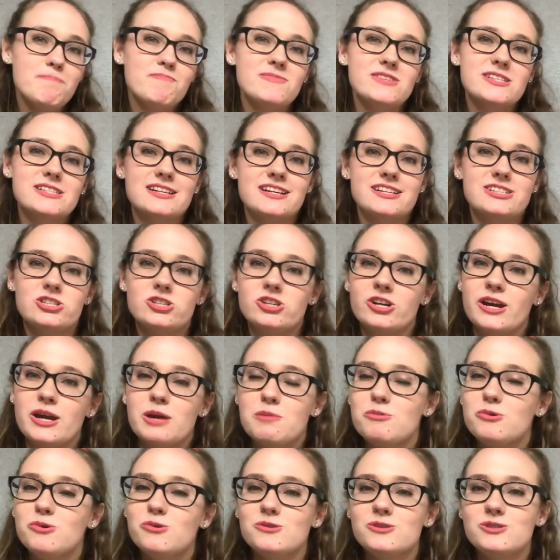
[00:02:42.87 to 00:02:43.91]
so that you're
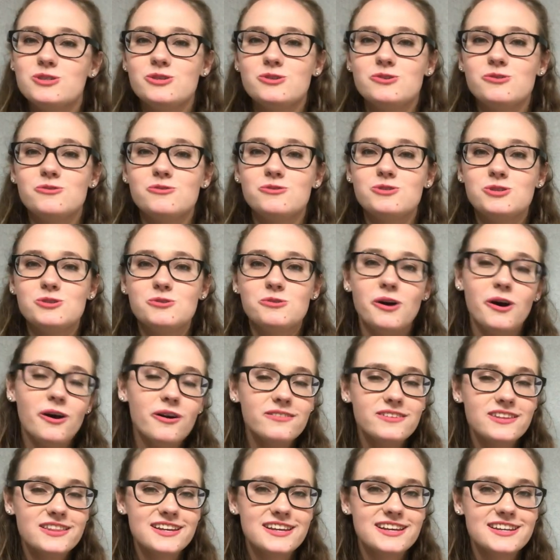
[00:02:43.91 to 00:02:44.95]
able to do all
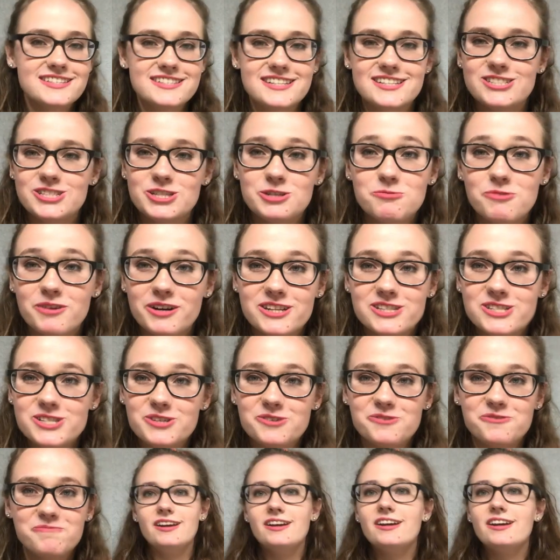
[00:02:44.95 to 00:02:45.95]
the things that you want to do.